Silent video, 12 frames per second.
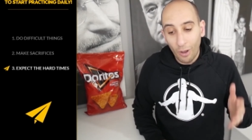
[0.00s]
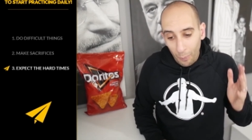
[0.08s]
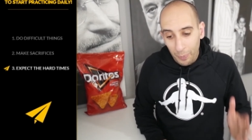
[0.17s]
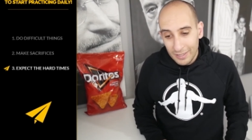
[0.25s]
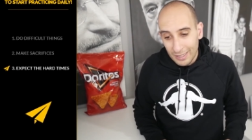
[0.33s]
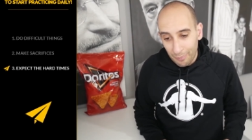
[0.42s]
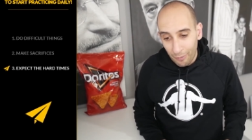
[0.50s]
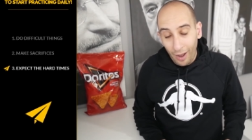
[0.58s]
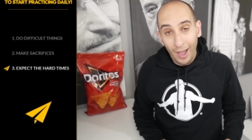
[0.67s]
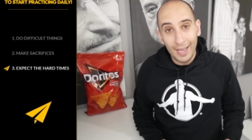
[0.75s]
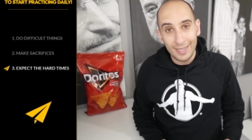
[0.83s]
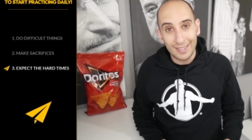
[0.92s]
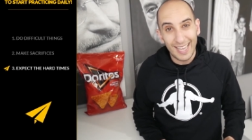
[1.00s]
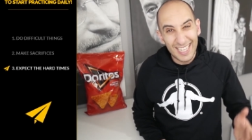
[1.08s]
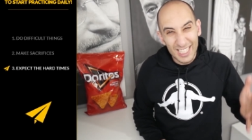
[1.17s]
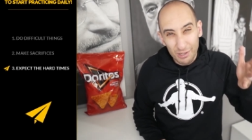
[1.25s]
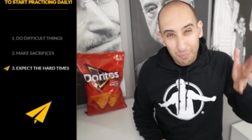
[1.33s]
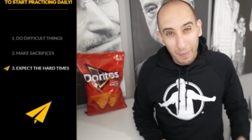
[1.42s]
don't be surprised
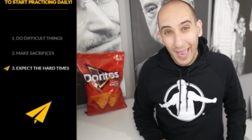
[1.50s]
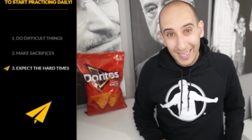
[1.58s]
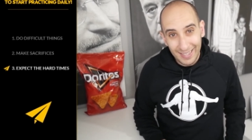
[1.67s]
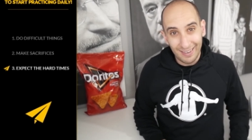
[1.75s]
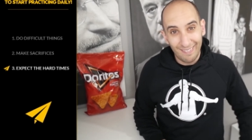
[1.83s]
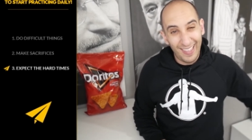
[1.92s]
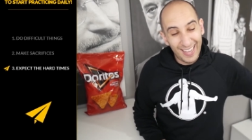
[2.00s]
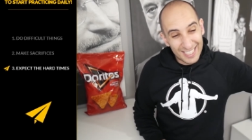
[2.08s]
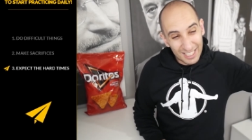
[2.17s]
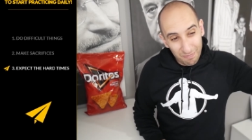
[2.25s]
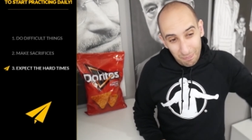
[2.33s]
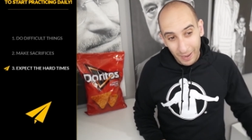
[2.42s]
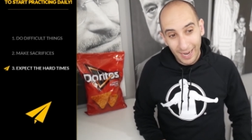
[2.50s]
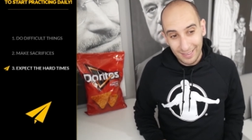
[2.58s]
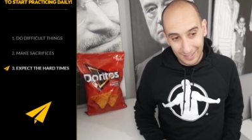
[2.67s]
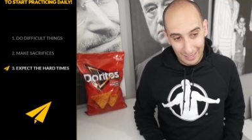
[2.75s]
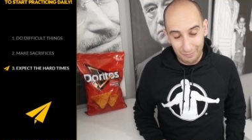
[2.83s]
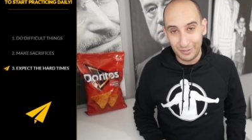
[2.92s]
expect it expect
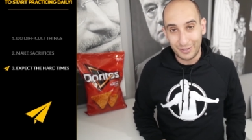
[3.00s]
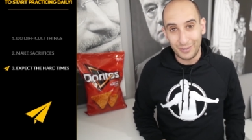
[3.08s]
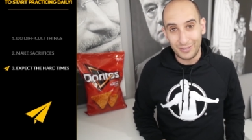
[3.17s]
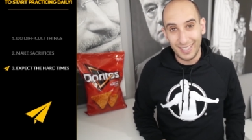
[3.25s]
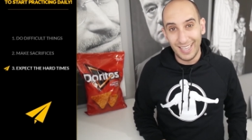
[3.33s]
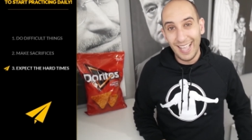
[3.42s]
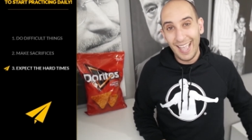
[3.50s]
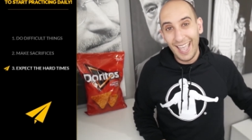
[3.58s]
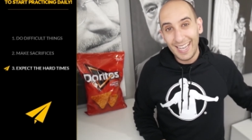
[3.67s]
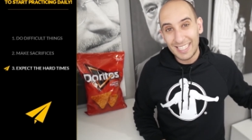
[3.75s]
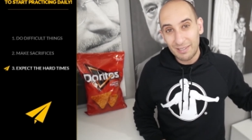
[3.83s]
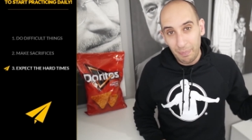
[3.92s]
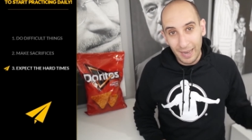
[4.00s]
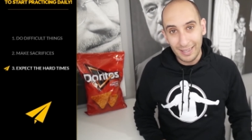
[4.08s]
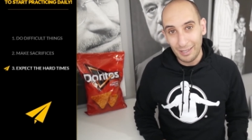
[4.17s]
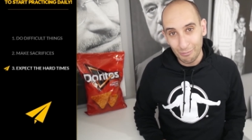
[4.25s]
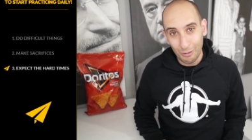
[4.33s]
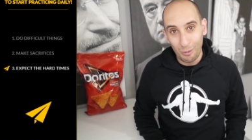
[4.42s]
the difficulty expect
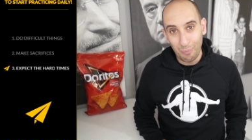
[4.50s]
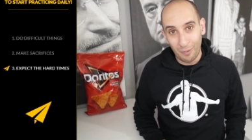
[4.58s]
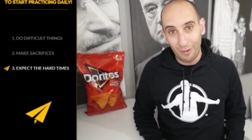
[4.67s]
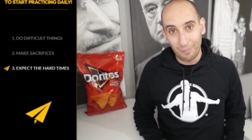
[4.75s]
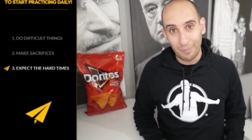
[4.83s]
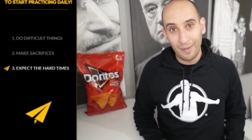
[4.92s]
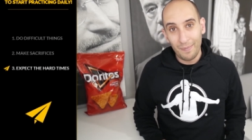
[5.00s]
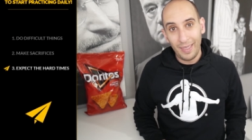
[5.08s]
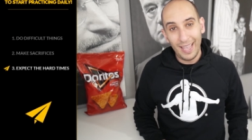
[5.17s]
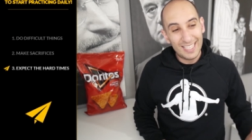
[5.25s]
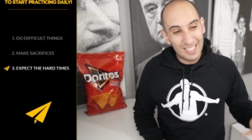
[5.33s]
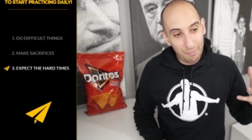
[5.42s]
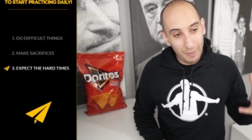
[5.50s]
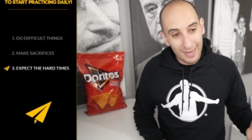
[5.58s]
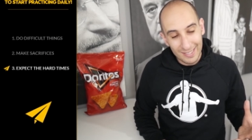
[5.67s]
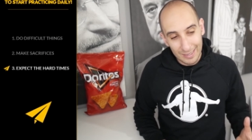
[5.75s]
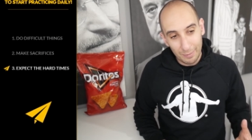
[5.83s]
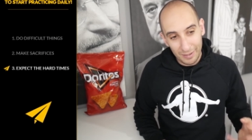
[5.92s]
the road bump
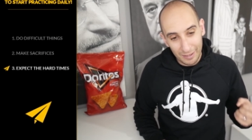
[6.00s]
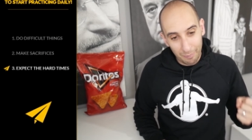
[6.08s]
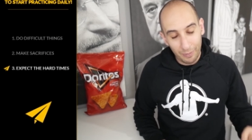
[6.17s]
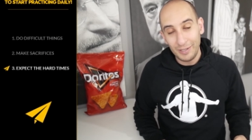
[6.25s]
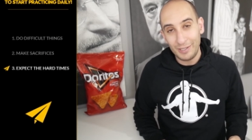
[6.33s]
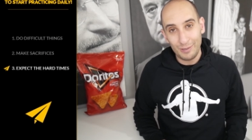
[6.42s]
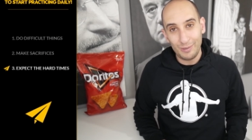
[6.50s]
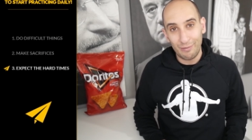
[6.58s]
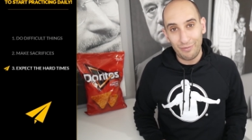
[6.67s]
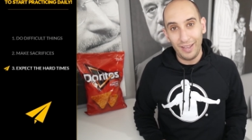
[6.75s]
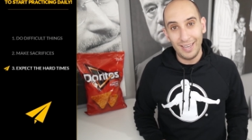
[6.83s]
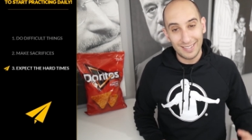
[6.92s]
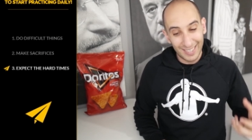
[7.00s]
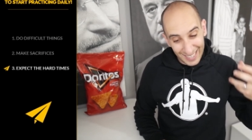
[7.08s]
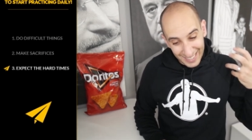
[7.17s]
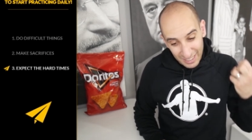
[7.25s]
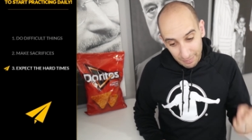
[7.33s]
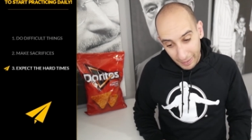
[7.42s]
expect somebody to punch you in the face like
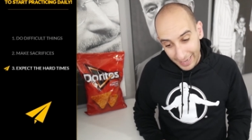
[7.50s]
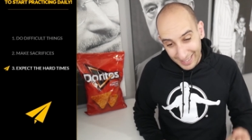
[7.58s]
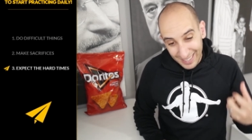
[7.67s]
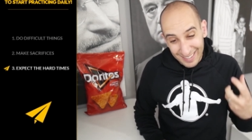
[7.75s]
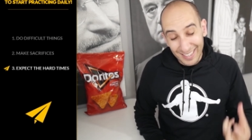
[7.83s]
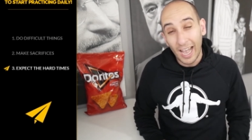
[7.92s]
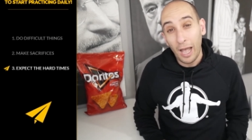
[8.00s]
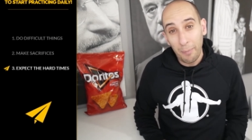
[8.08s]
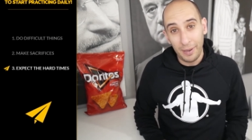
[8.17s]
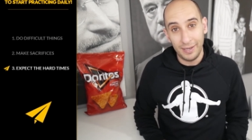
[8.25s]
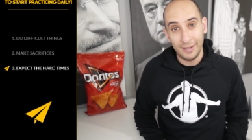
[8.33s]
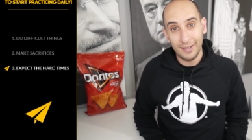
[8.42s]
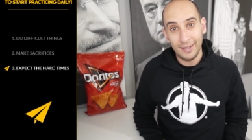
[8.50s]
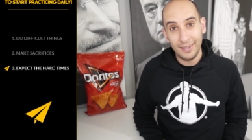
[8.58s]
expect it it's coming